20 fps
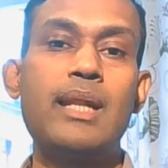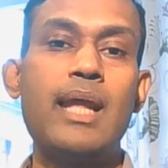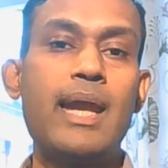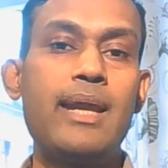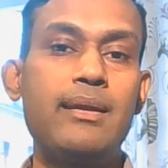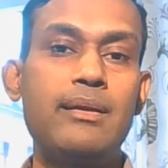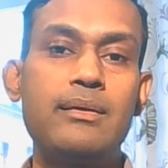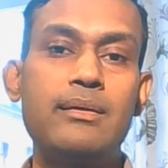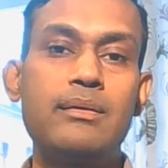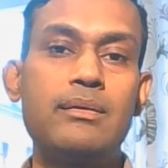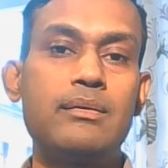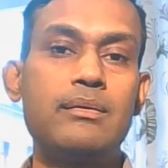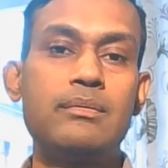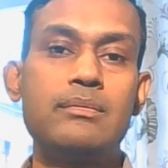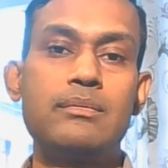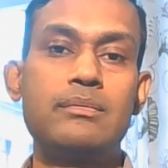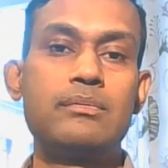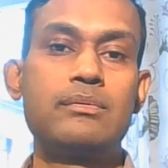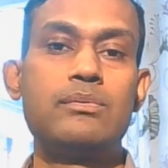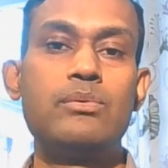like
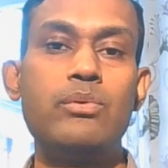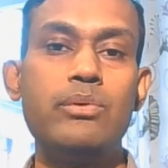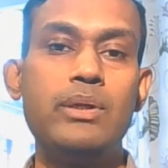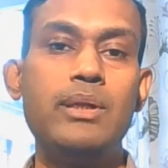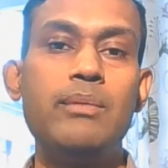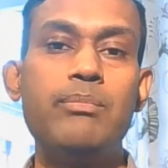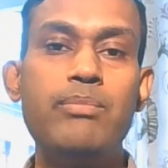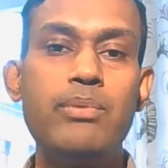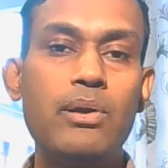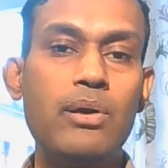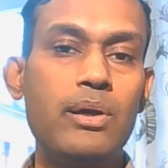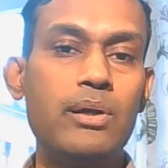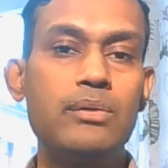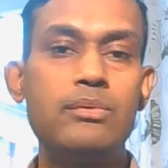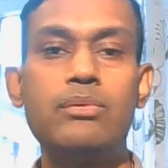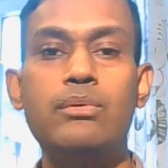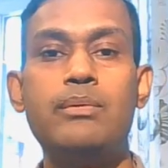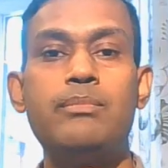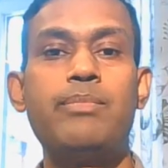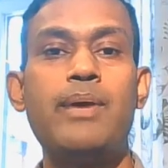code deploy,
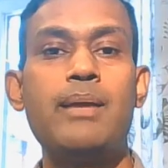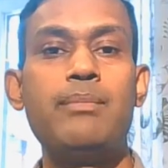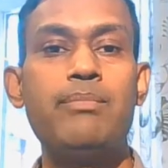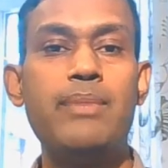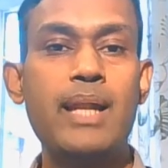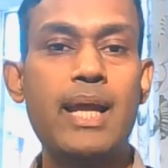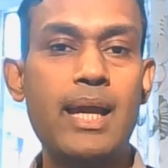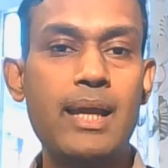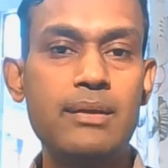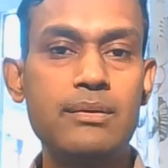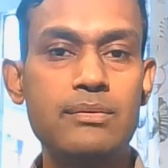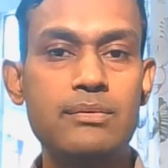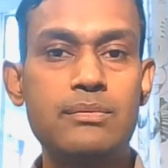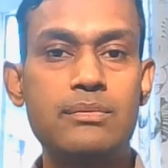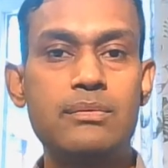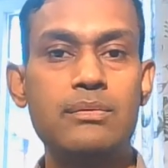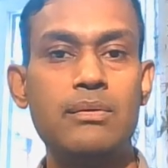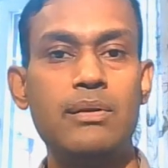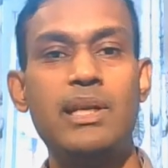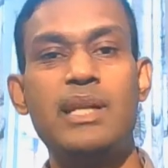code pipelines,
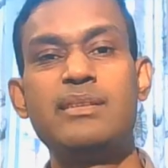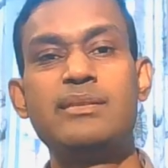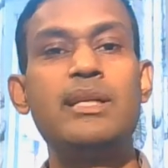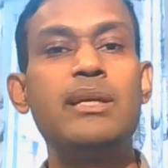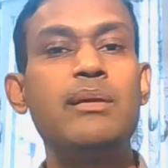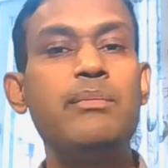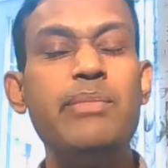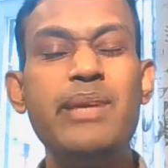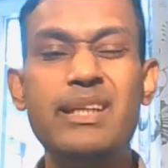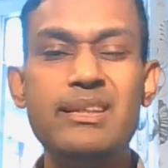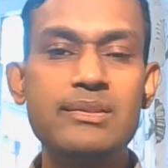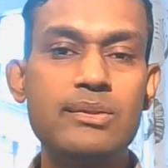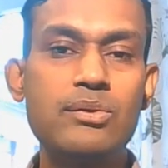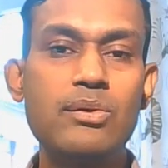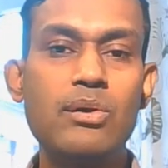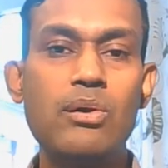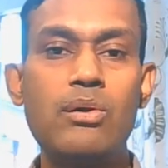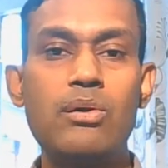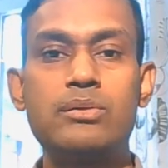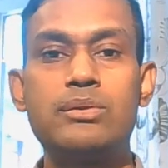elastic
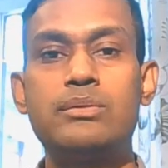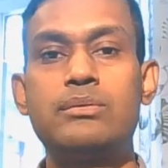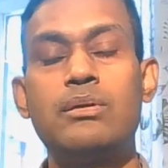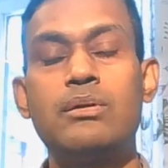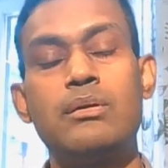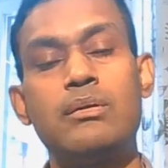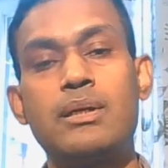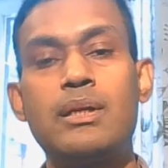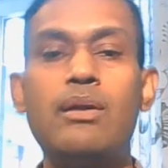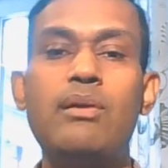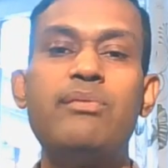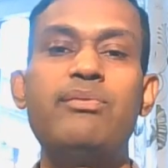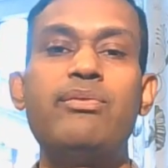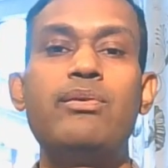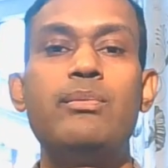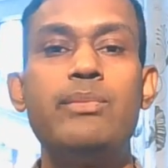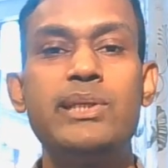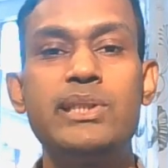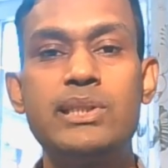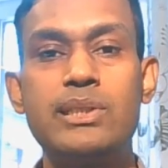beanstalks, or cloud
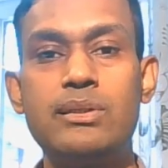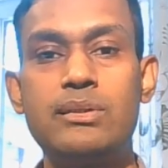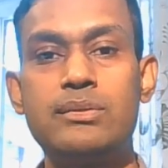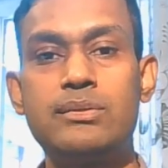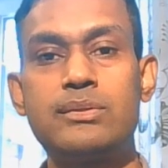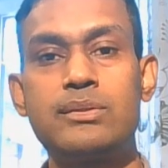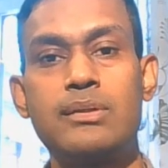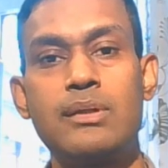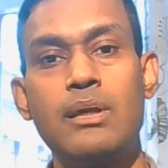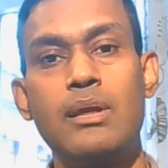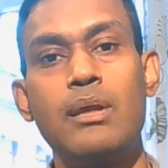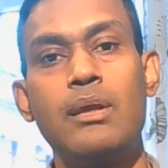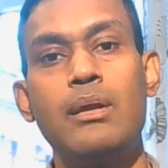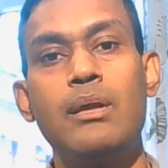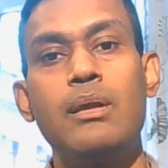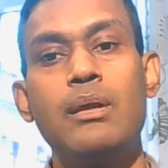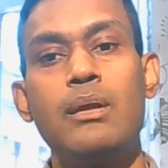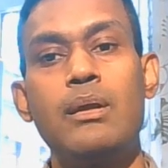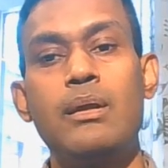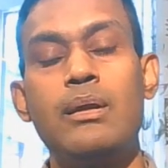formations,
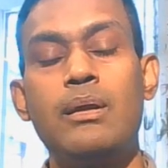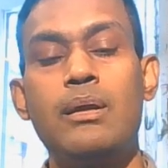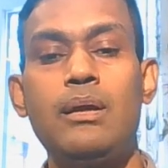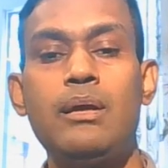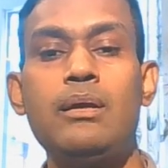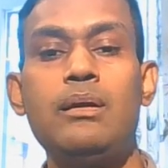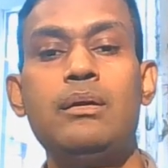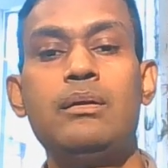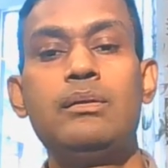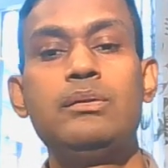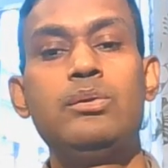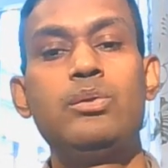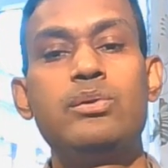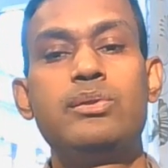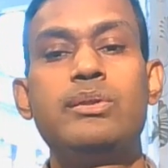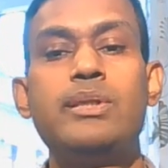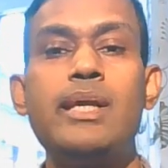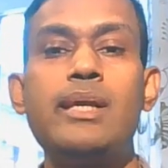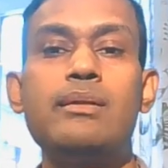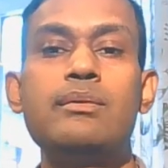
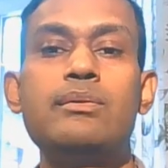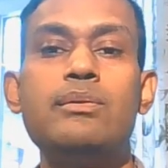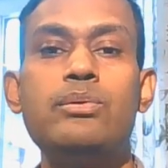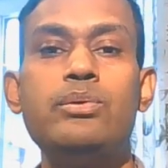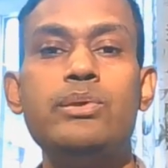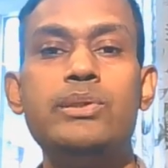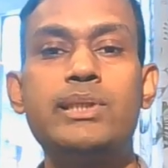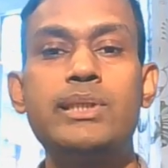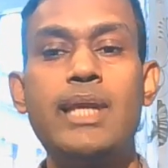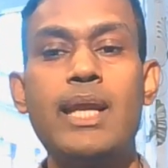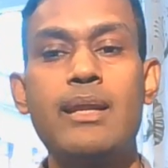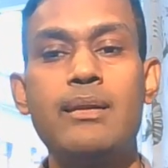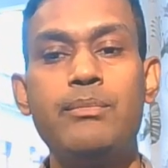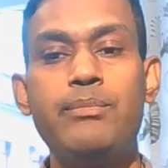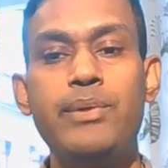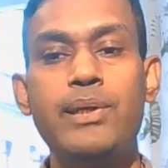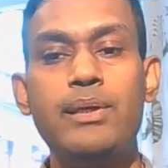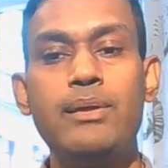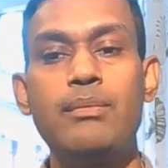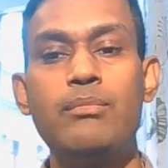those things which can
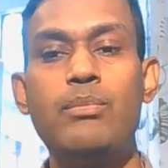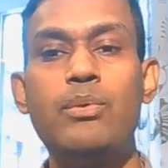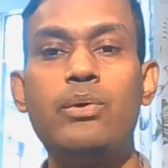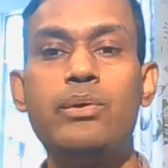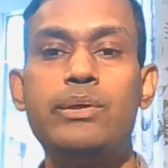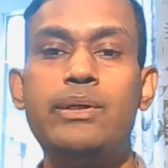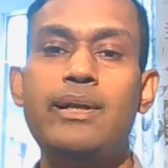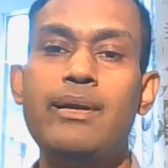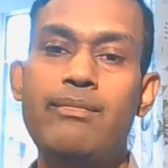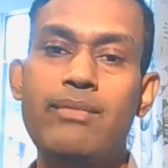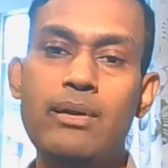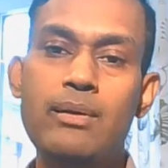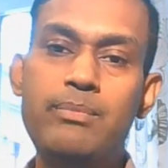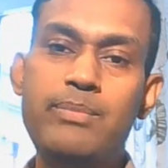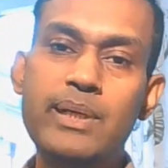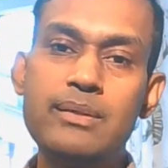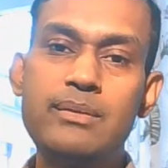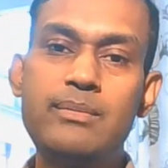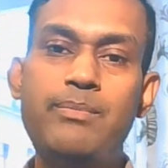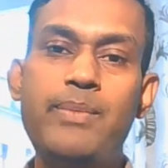be more
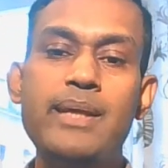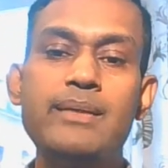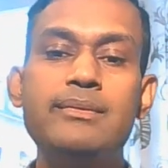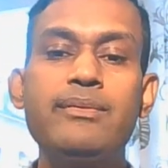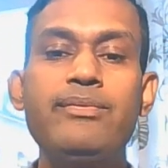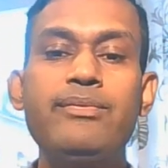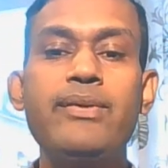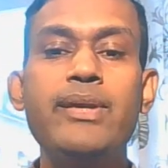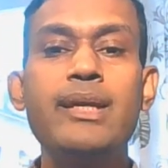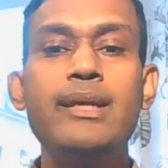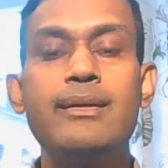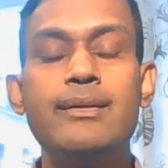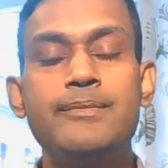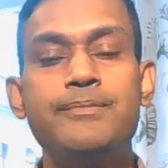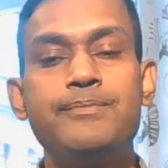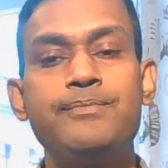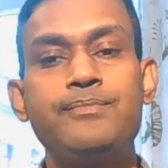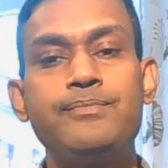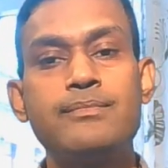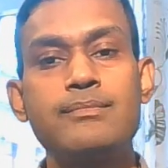developer specific.
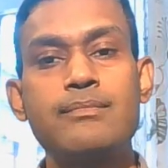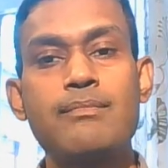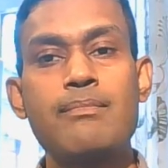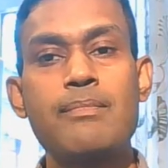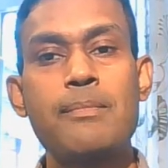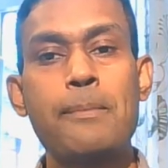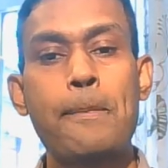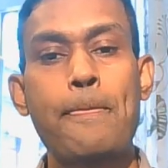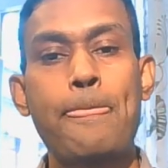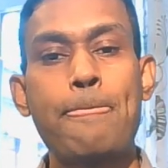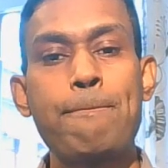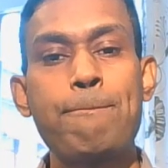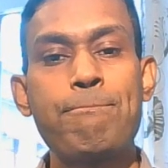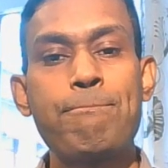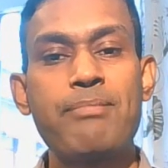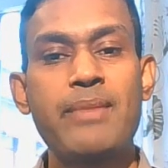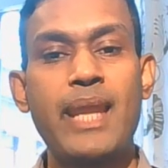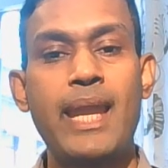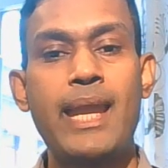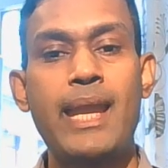
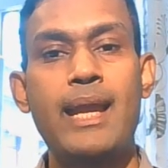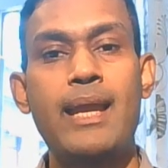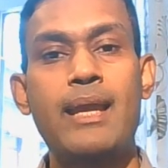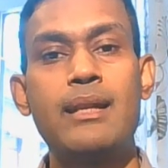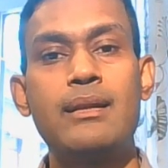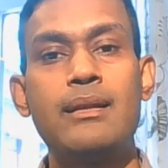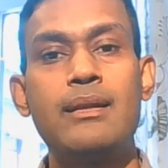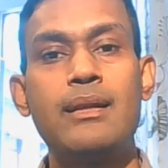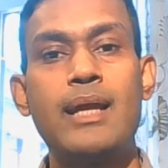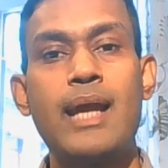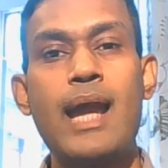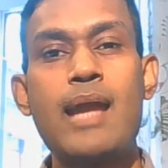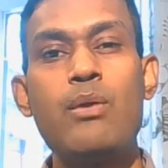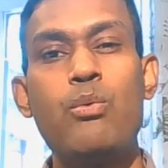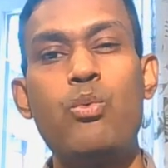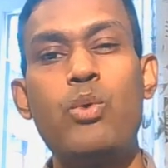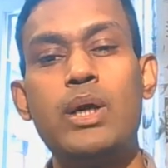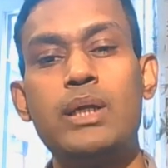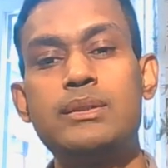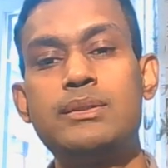And I
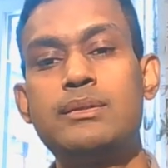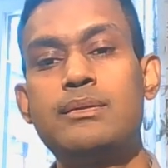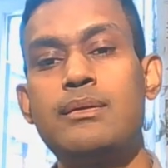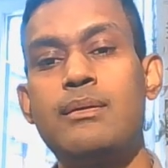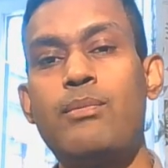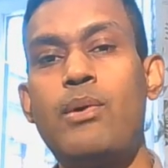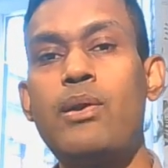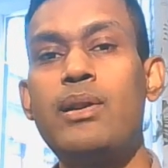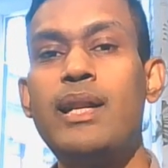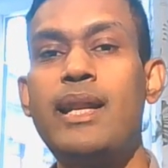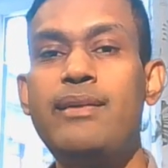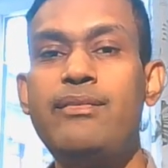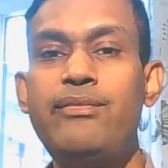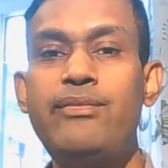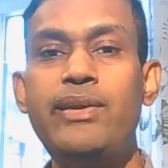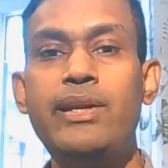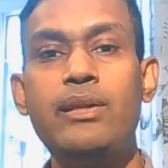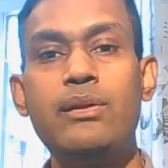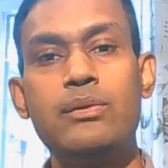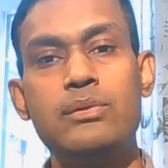watched some online
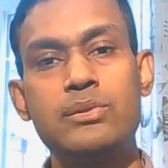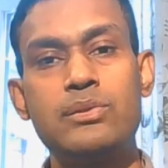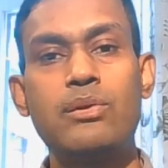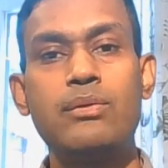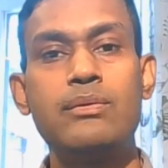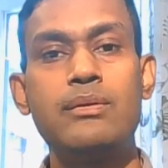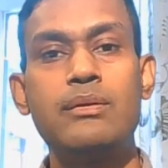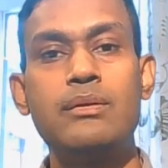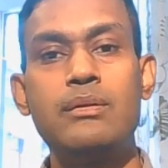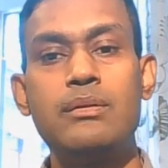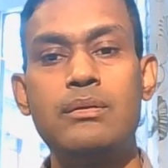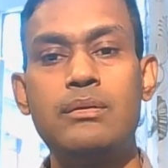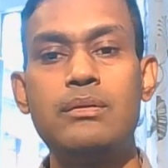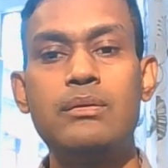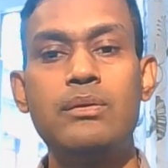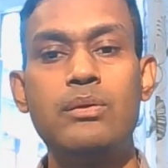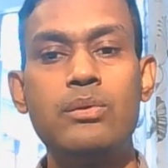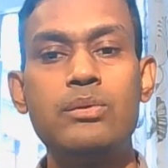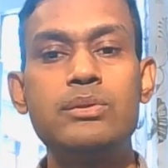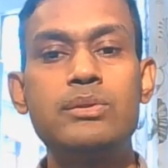videos on
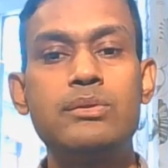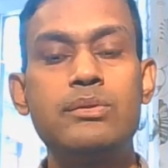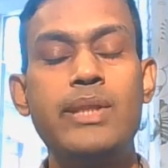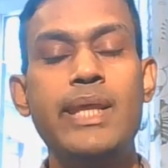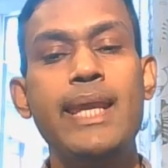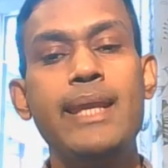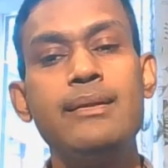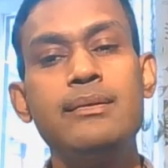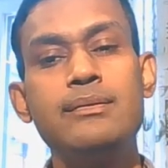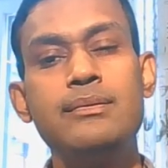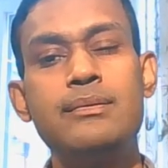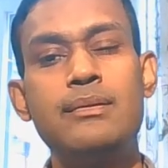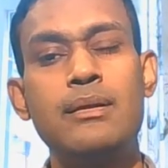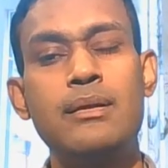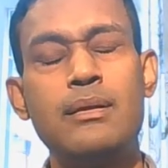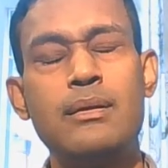those things.